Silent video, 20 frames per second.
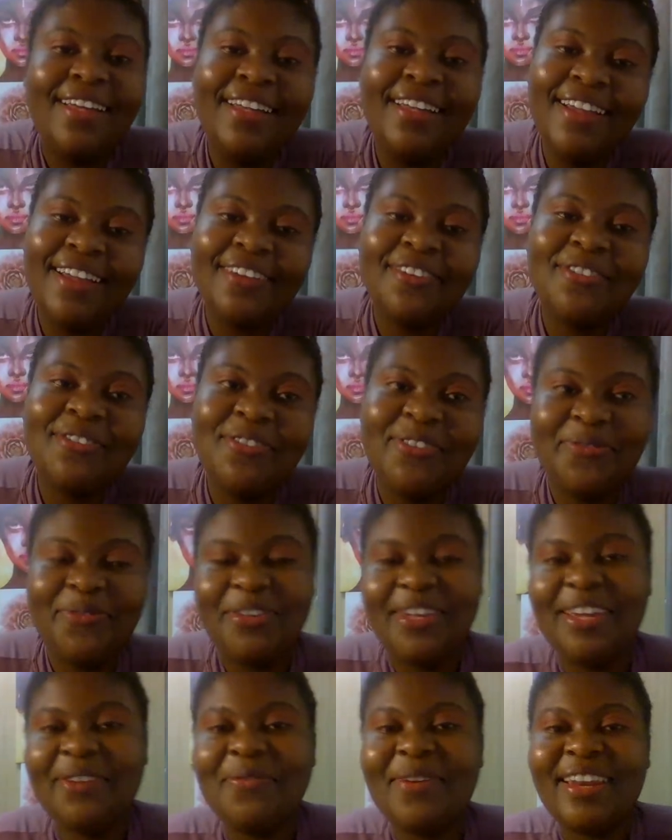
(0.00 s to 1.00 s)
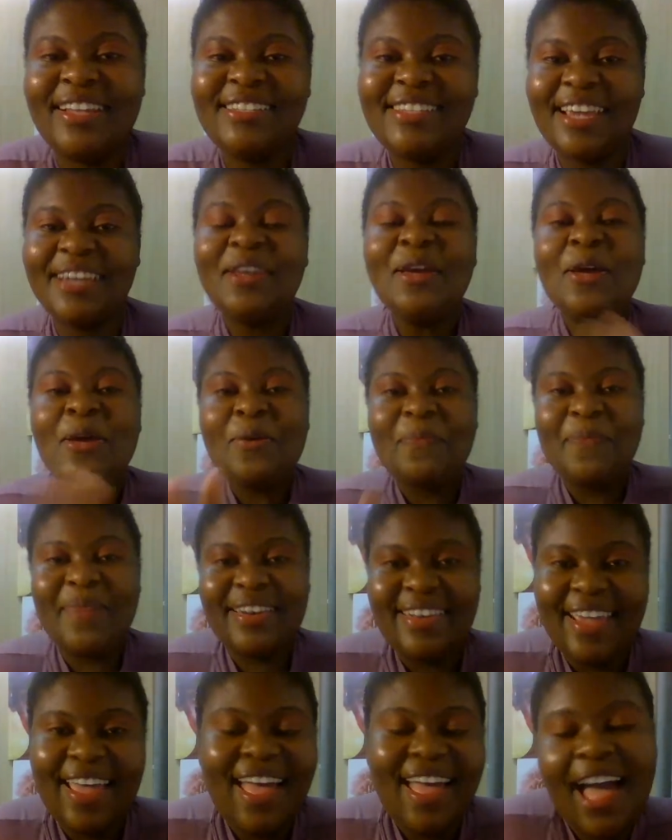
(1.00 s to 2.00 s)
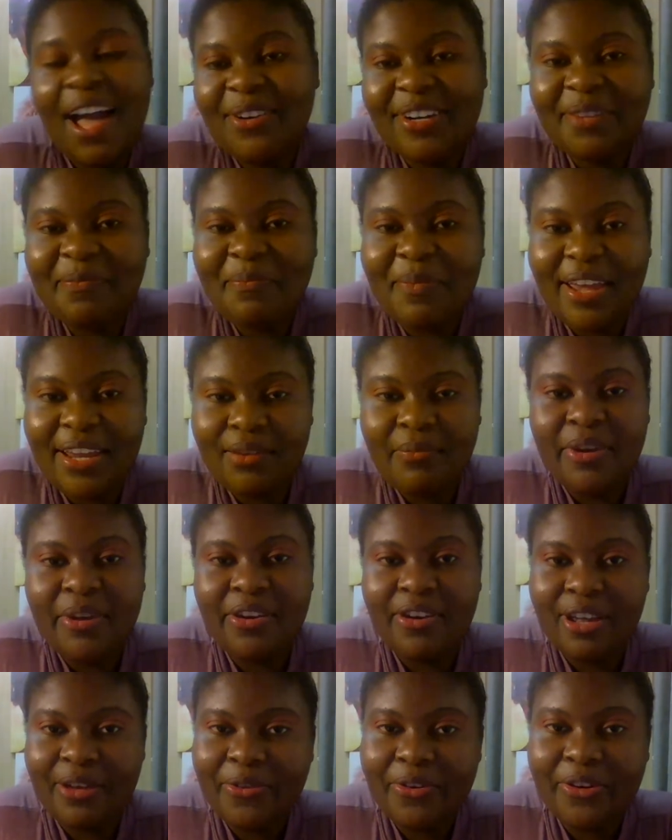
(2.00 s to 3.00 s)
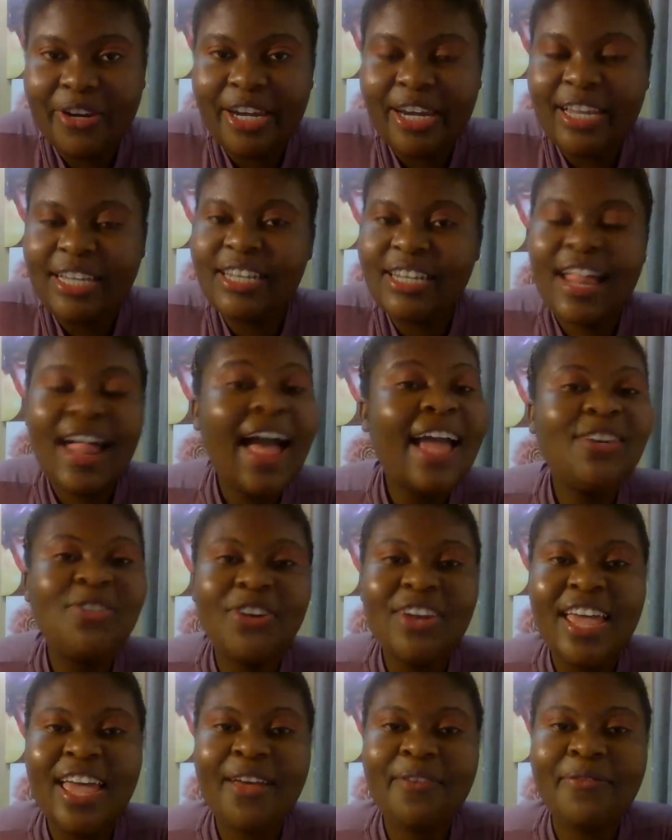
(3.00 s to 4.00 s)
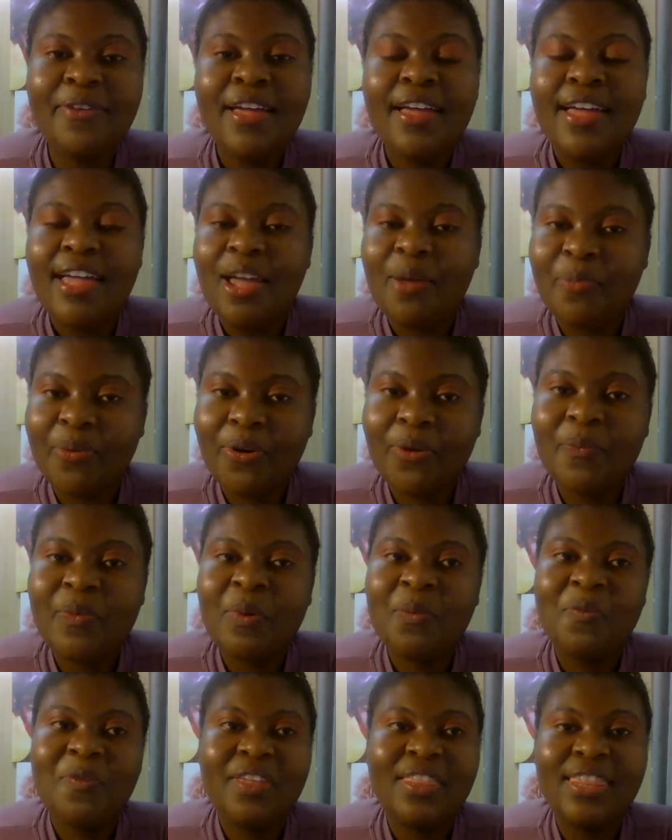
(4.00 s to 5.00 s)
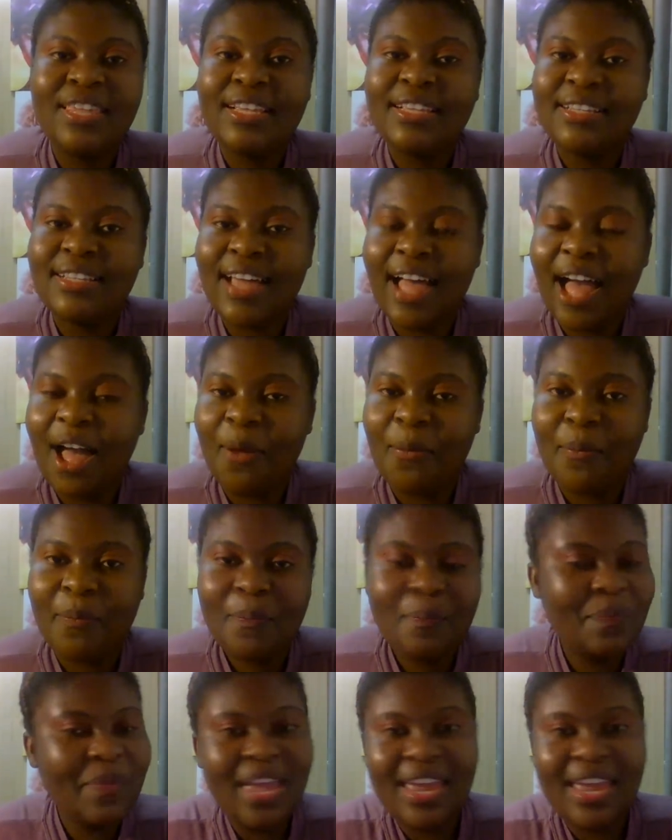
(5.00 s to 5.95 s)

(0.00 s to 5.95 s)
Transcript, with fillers: I don't know if you get what I said, but yeah, I wouldn't mind marrying a foreign national. I don't have a problem with um,